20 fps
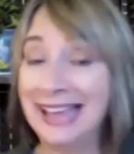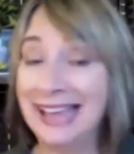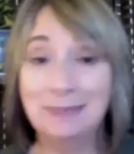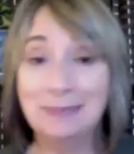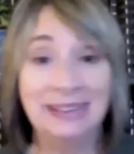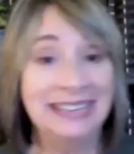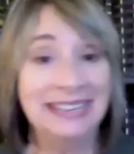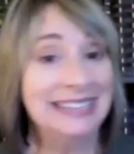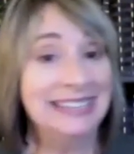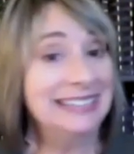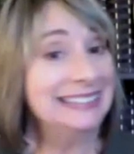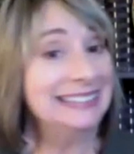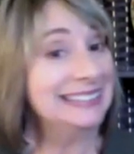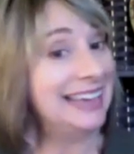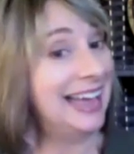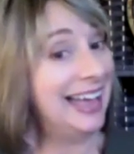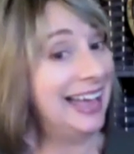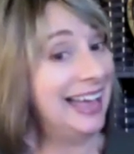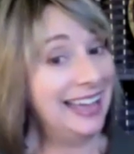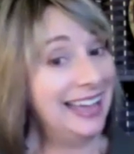I mean,
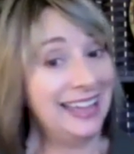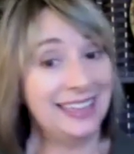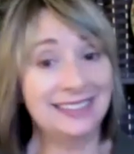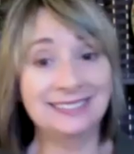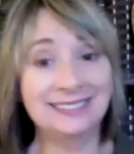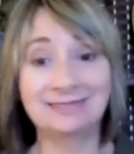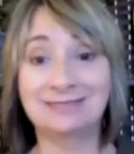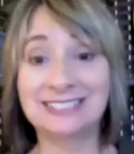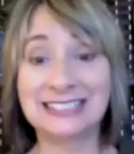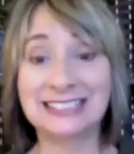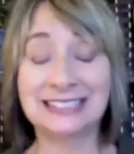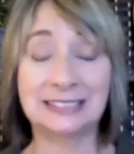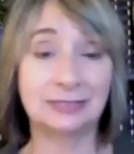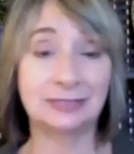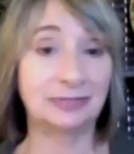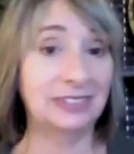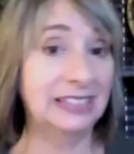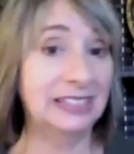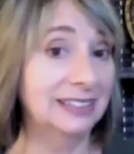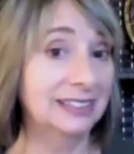I just
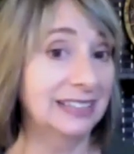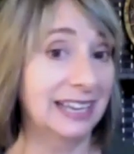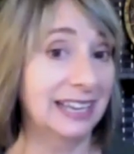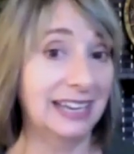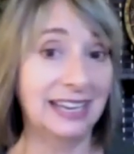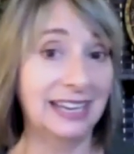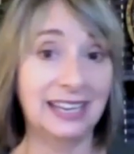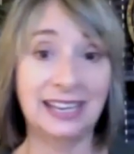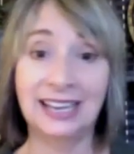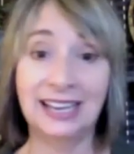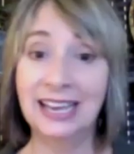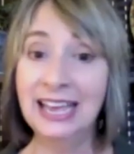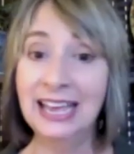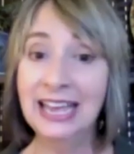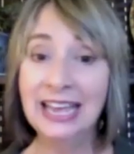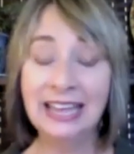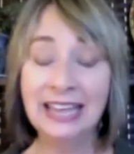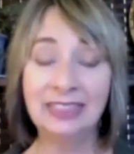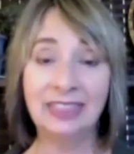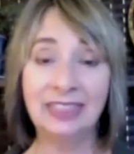feel like
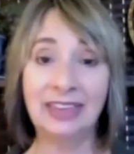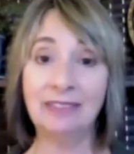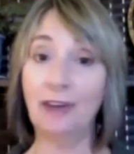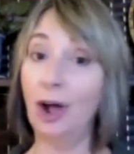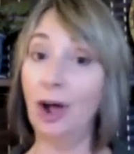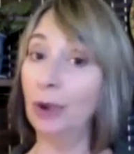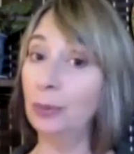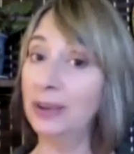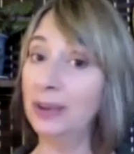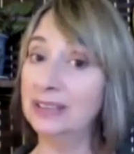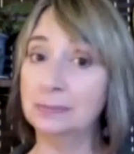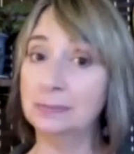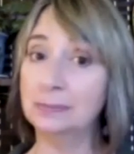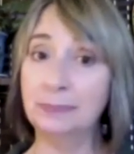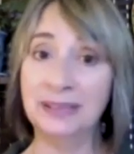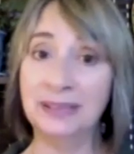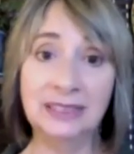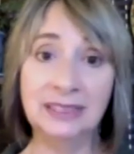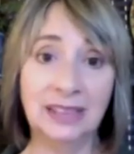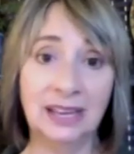they've always
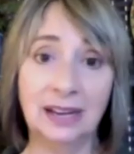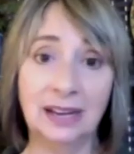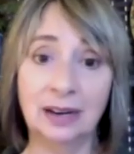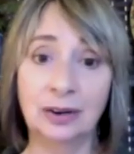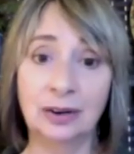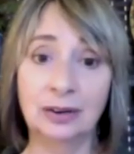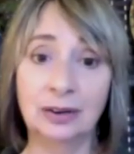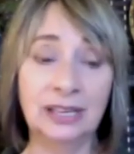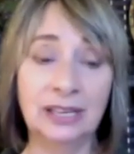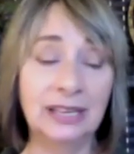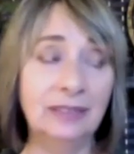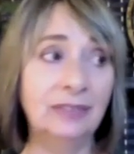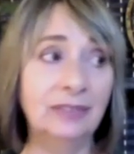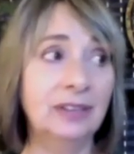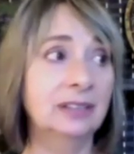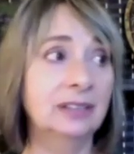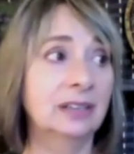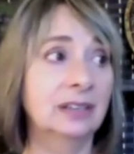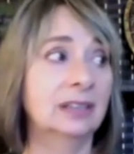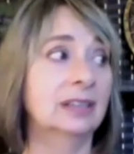been there.
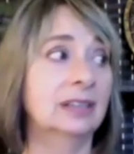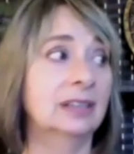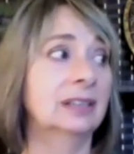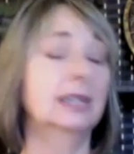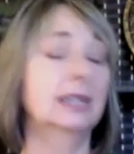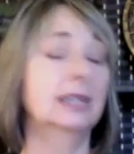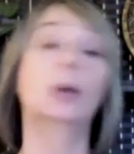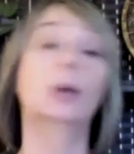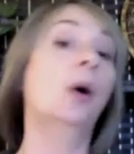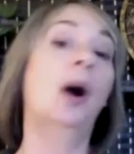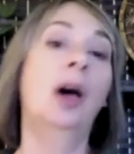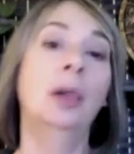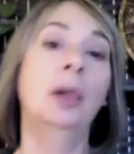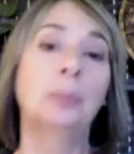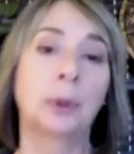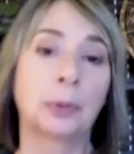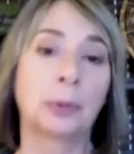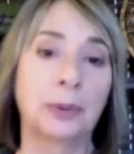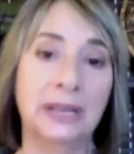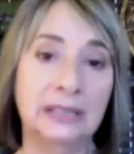Even, you know, all
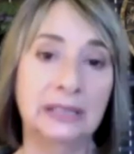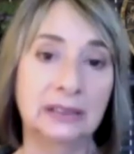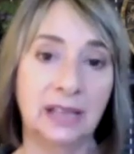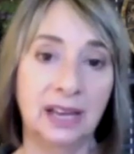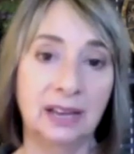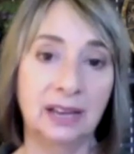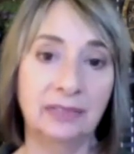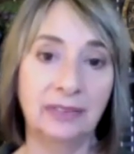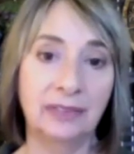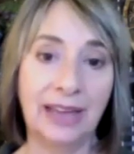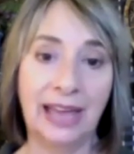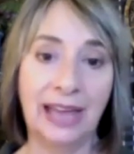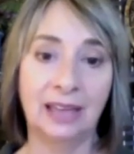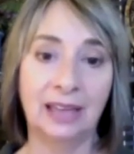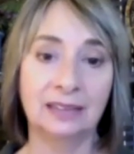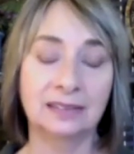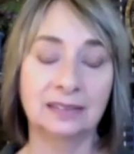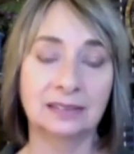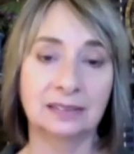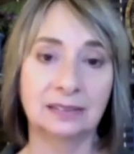marine life
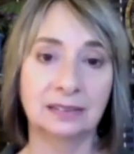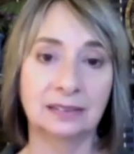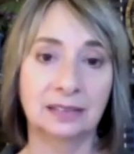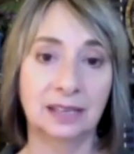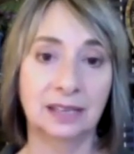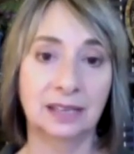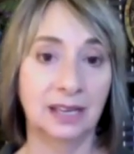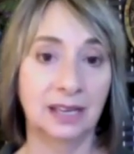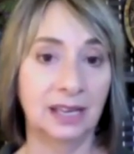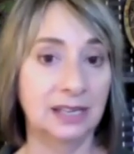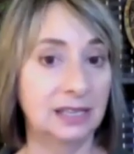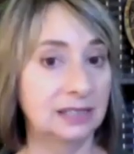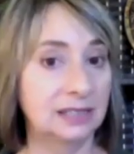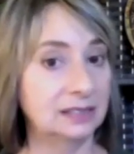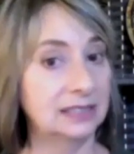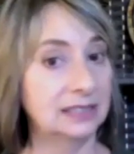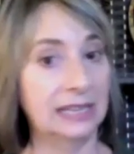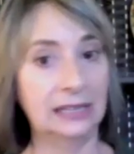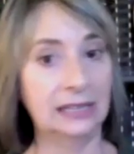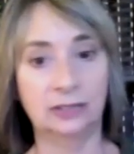has an
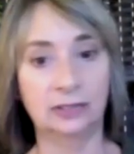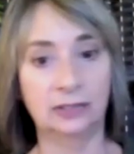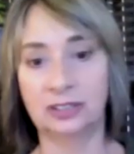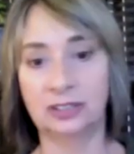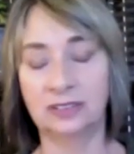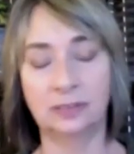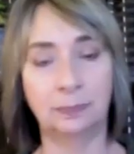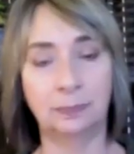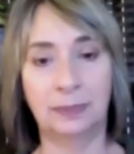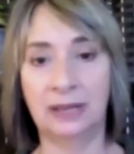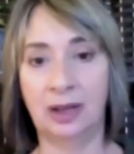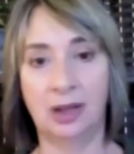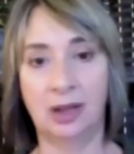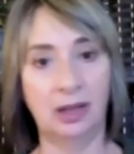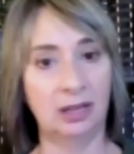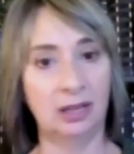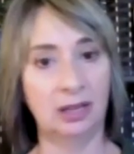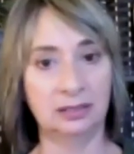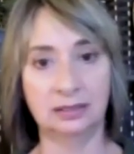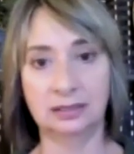intelligence
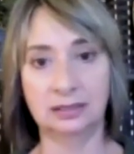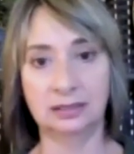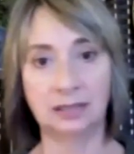beyond